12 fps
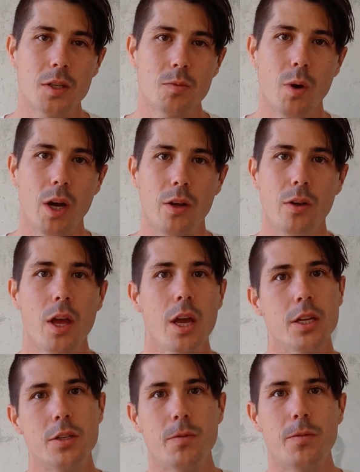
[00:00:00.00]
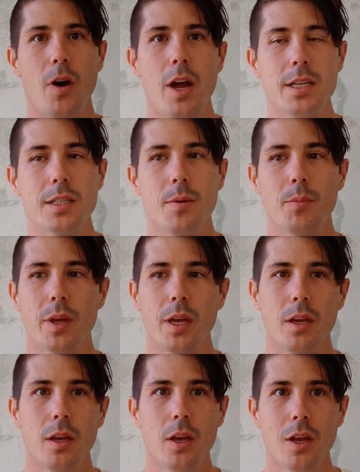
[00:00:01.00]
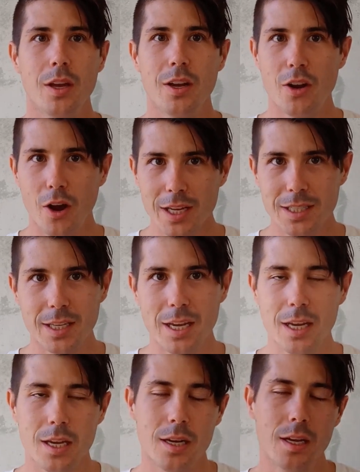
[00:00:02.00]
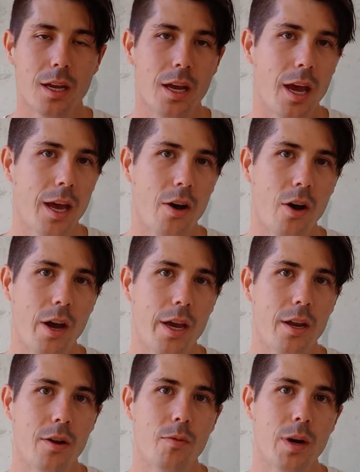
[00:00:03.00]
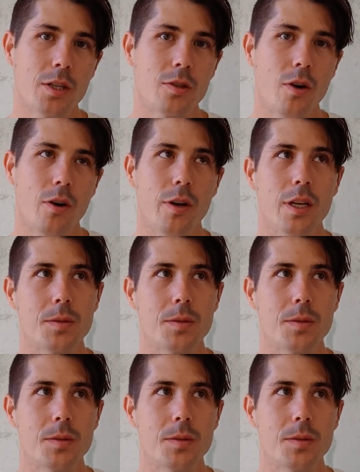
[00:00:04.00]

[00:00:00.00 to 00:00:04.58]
as well to find something nice to eat at a high-end restaurant,